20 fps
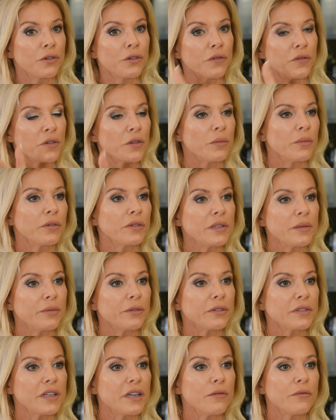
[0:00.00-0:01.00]
you go for the
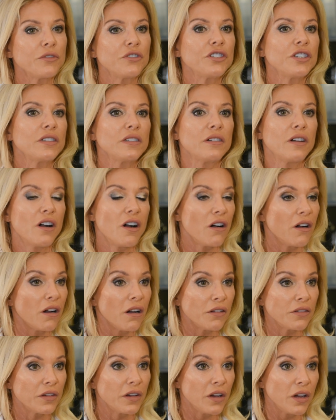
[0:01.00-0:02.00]
bodybuilding, which mm. is the
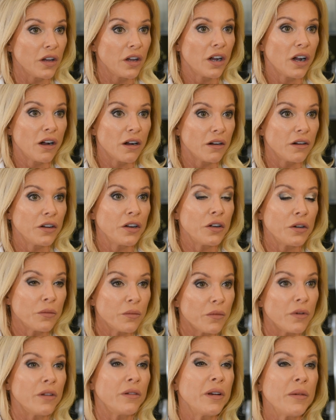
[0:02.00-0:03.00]
hard, you
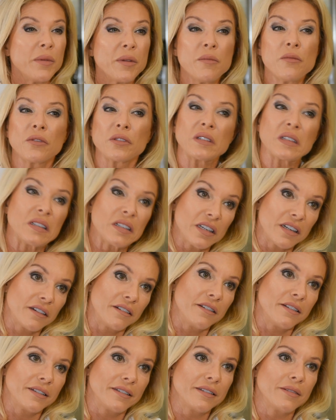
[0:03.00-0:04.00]
know, a little bit more
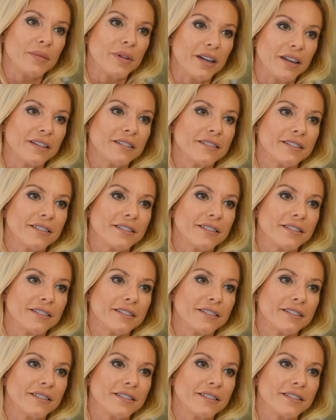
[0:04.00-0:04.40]
serious about